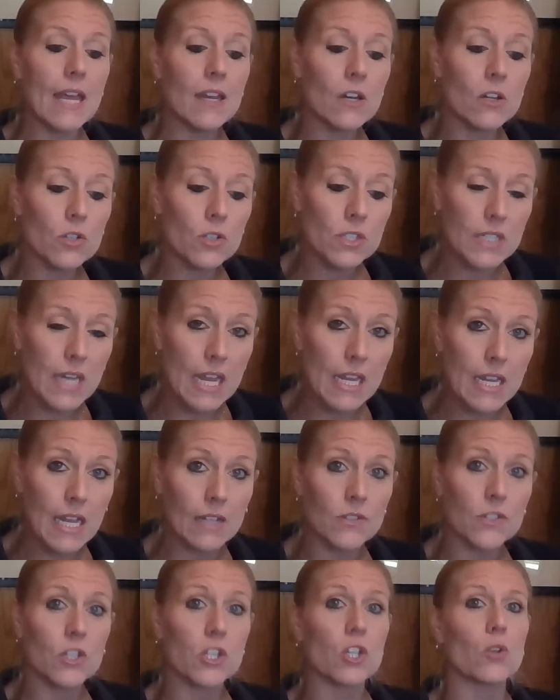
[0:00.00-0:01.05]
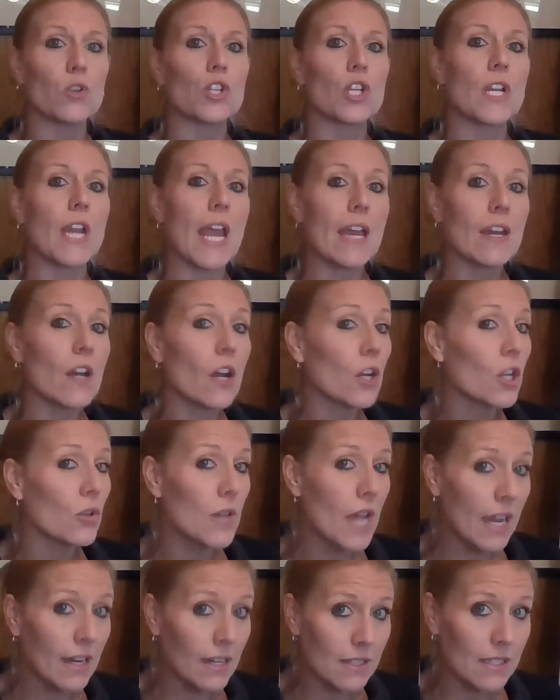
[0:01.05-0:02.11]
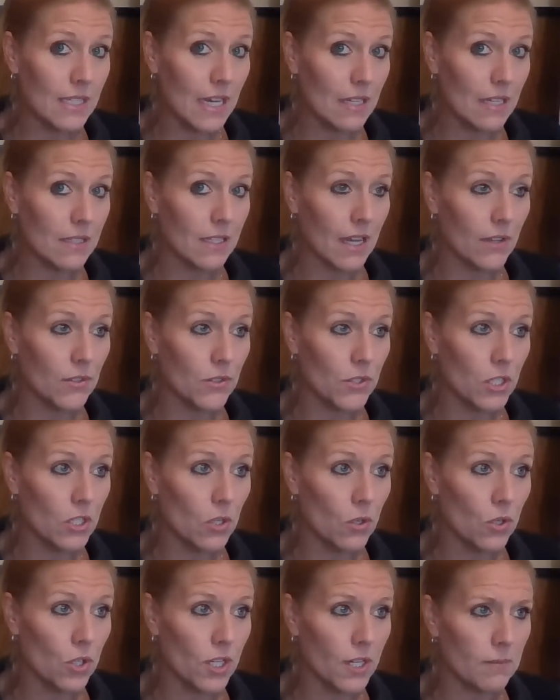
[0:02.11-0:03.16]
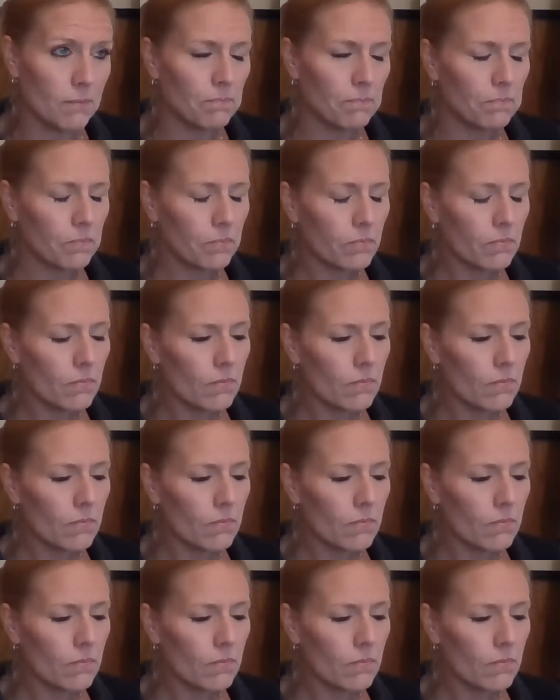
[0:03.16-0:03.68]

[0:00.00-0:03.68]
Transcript: and our state constitution and our United States Constitution,